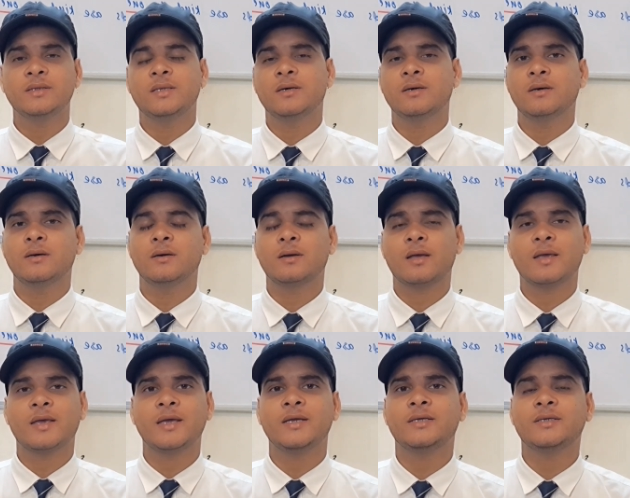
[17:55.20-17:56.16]
The
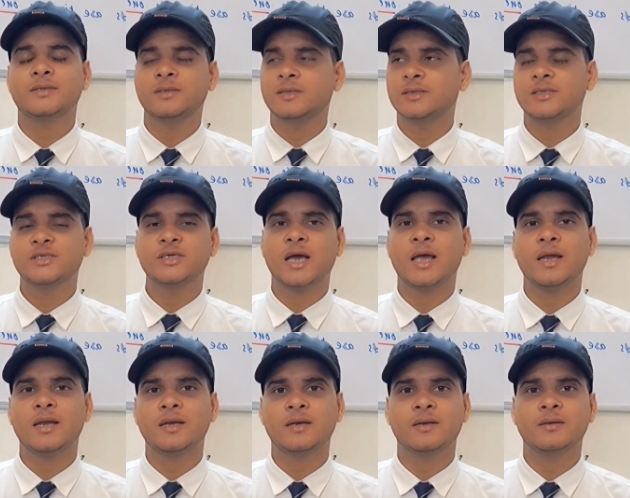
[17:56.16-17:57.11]
kid, the
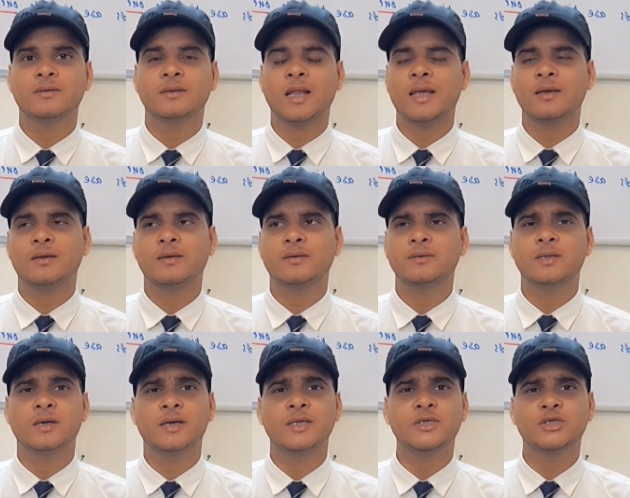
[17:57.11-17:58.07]
child, like
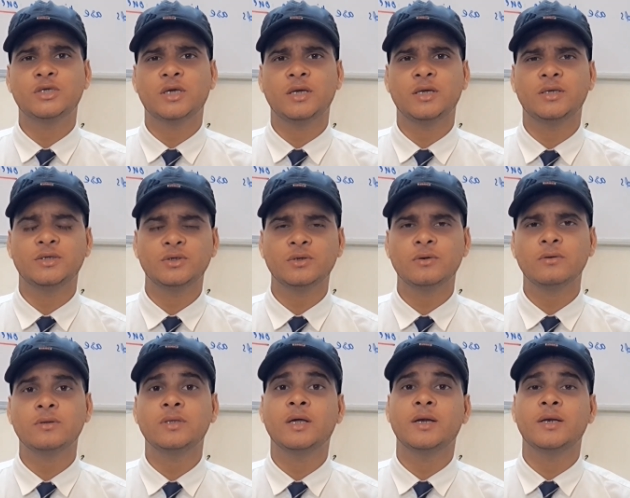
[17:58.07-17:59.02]
the rich kid,
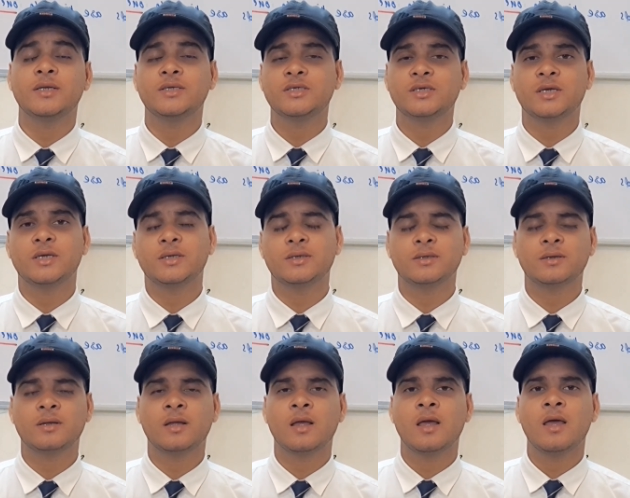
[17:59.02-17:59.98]
the rich kid,